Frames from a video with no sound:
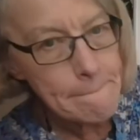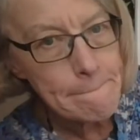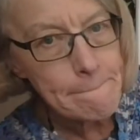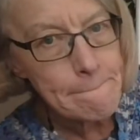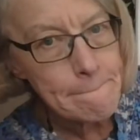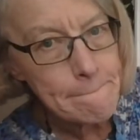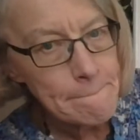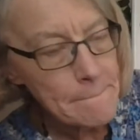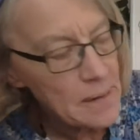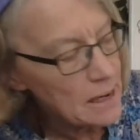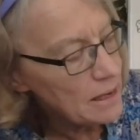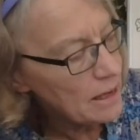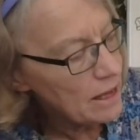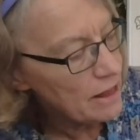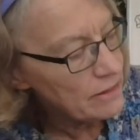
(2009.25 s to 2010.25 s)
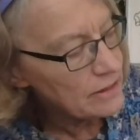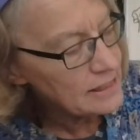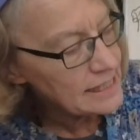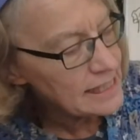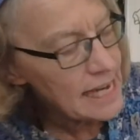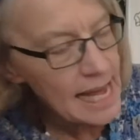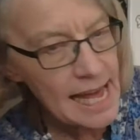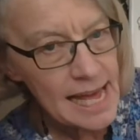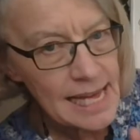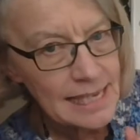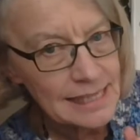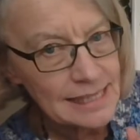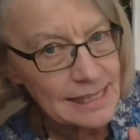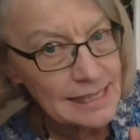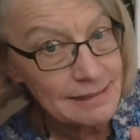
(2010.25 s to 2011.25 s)
the
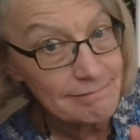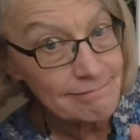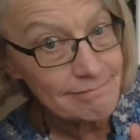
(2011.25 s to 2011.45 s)
stairs.